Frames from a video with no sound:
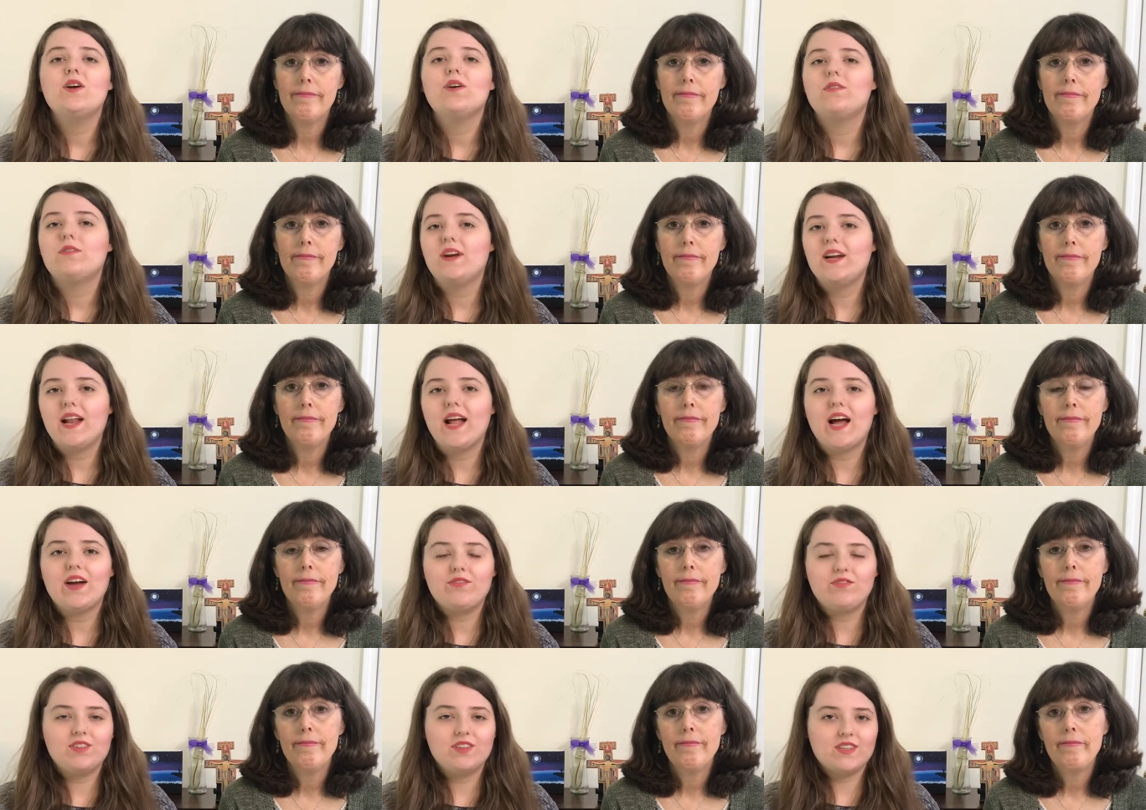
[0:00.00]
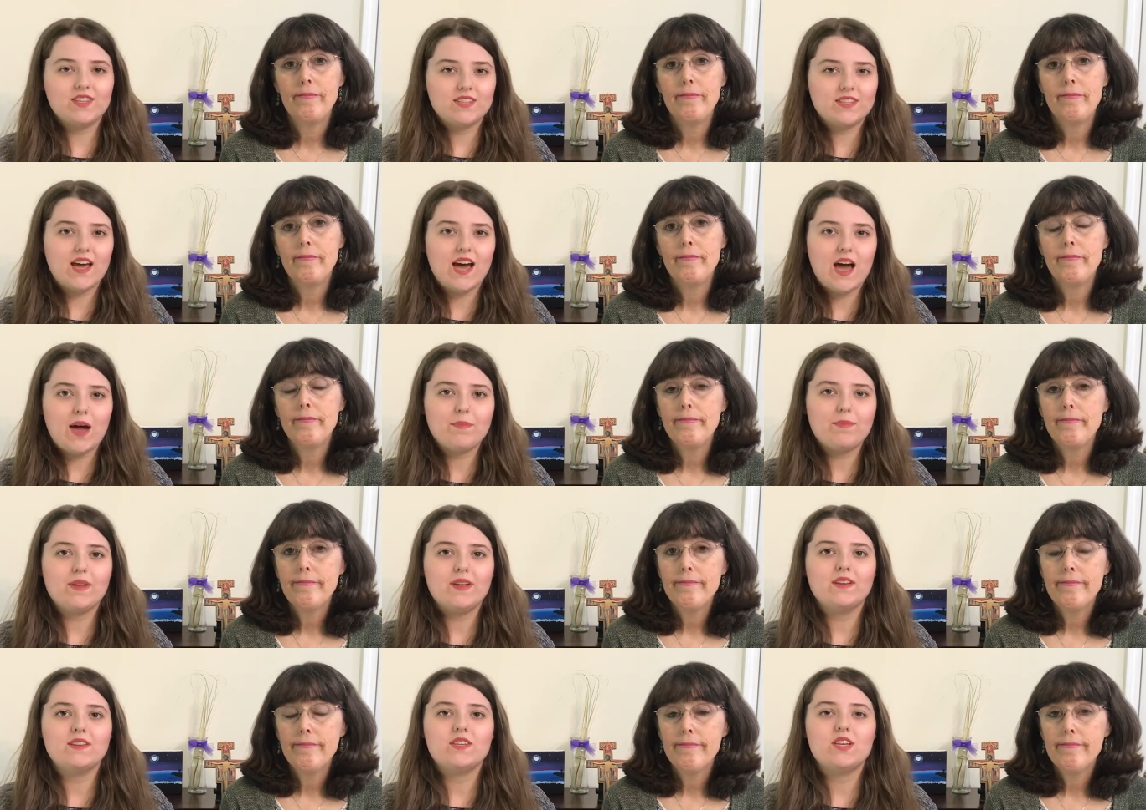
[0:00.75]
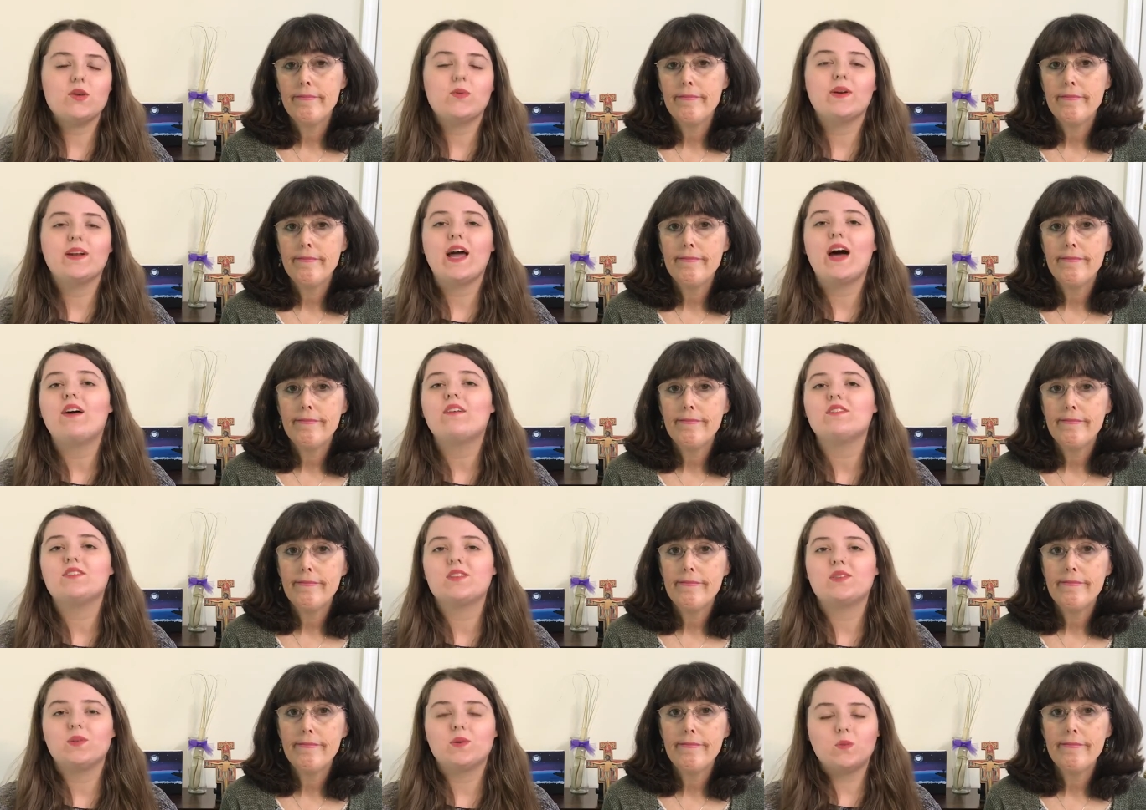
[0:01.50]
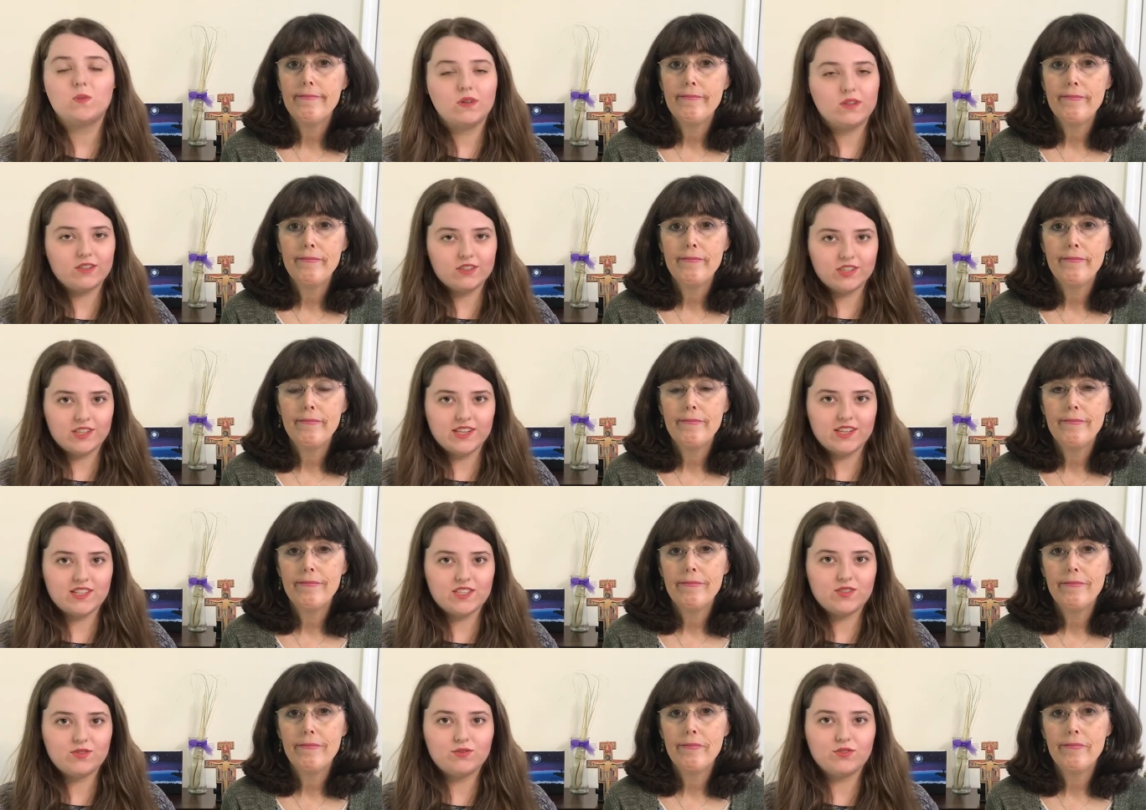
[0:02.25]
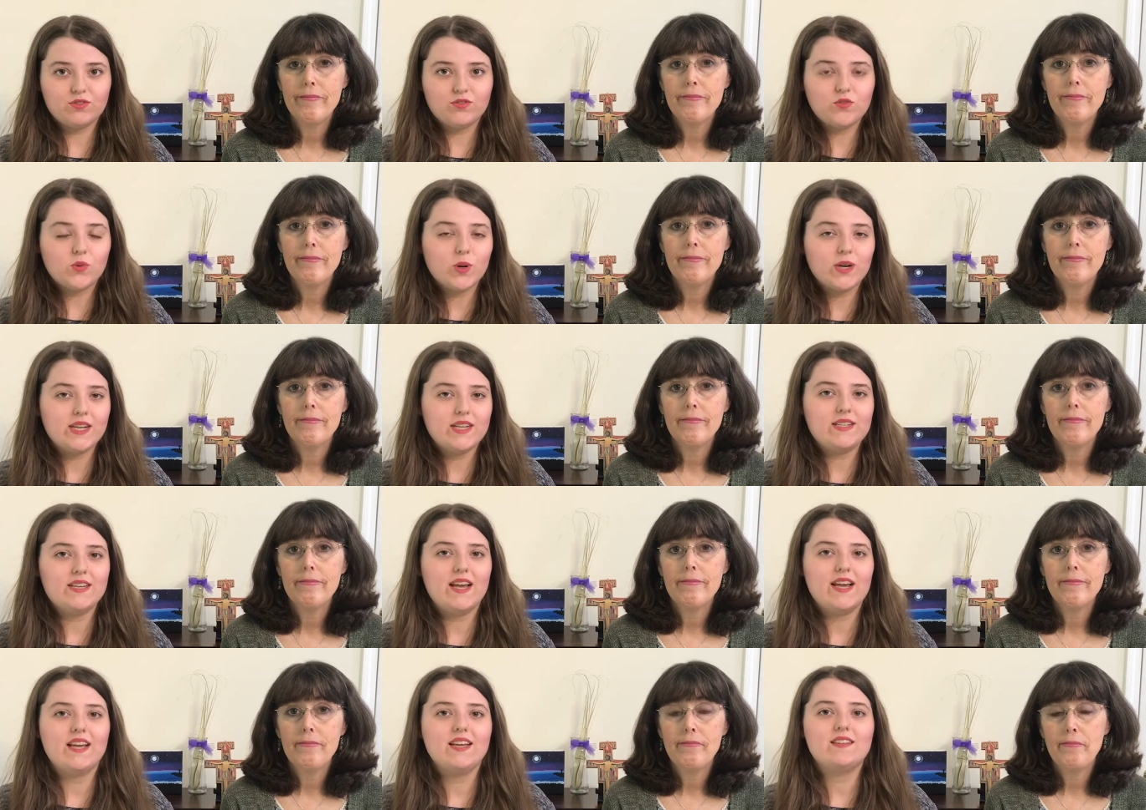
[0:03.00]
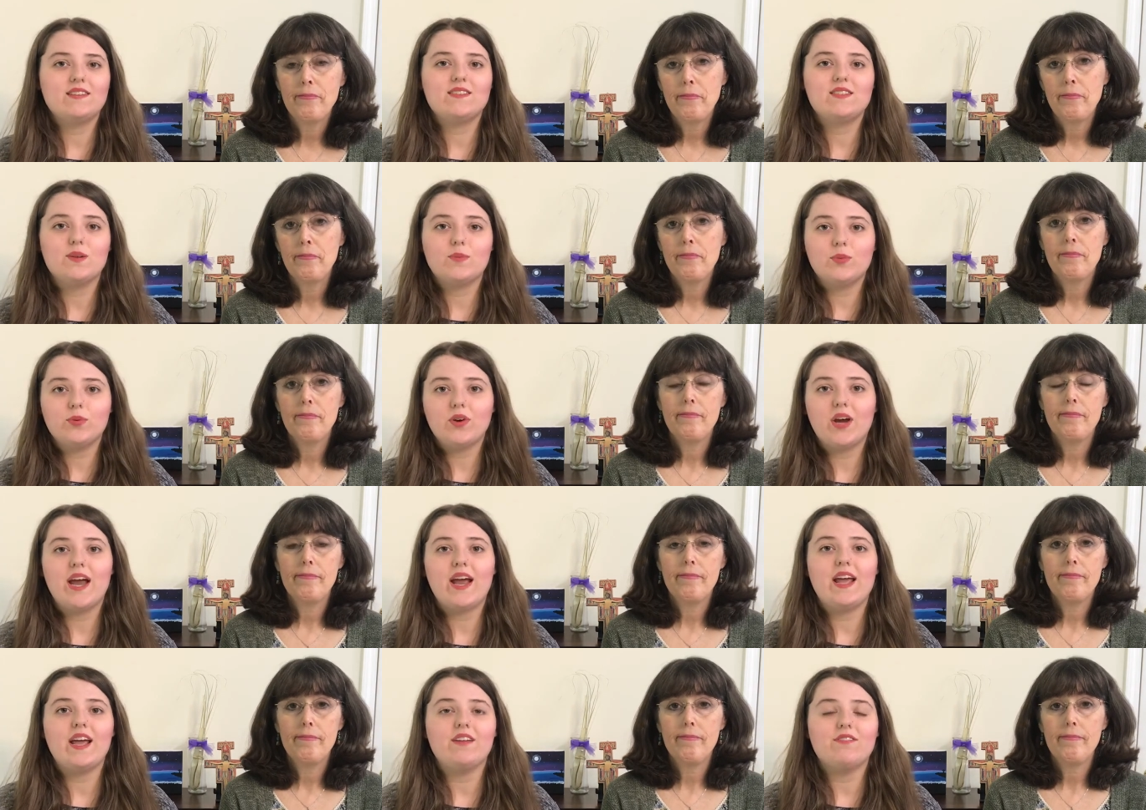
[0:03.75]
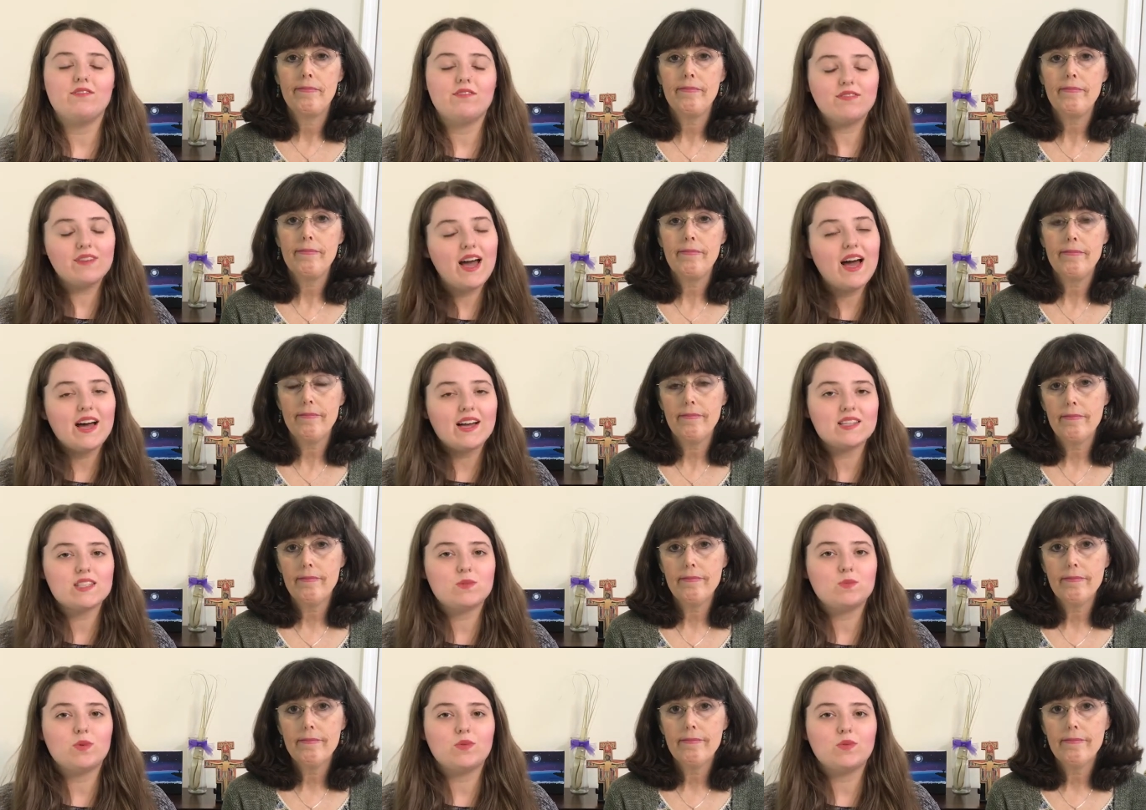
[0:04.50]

Speaker 1: Right after this happened, he went out into the wilderness for forty days to pray and fast